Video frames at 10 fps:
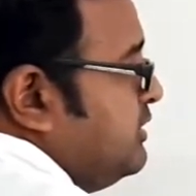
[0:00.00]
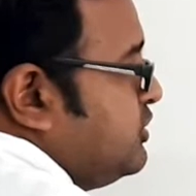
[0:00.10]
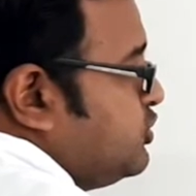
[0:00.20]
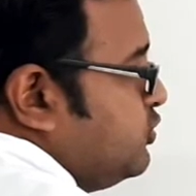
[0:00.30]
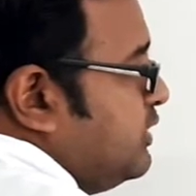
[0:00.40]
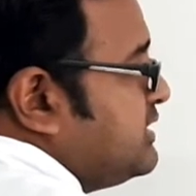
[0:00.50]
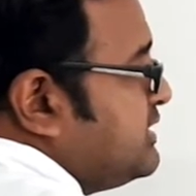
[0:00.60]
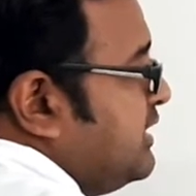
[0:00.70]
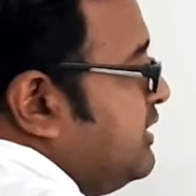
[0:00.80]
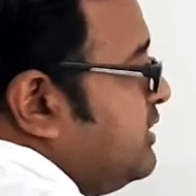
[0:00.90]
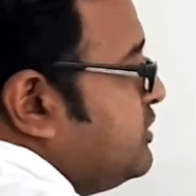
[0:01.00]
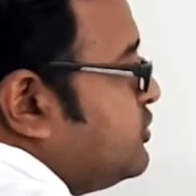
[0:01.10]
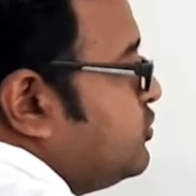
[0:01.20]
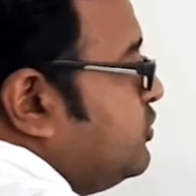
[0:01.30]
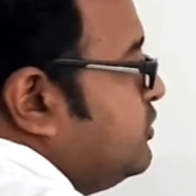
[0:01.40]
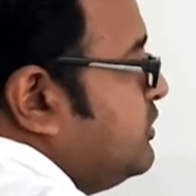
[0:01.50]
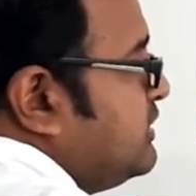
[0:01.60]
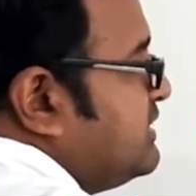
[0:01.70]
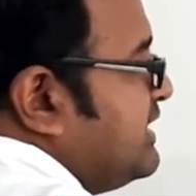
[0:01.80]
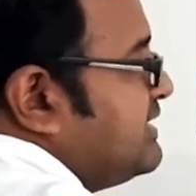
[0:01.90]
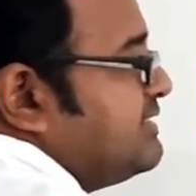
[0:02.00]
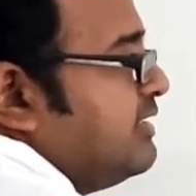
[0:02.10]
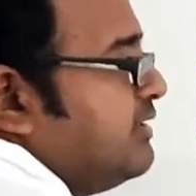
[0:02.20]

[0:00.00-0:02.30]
2 ones are 2 tens are.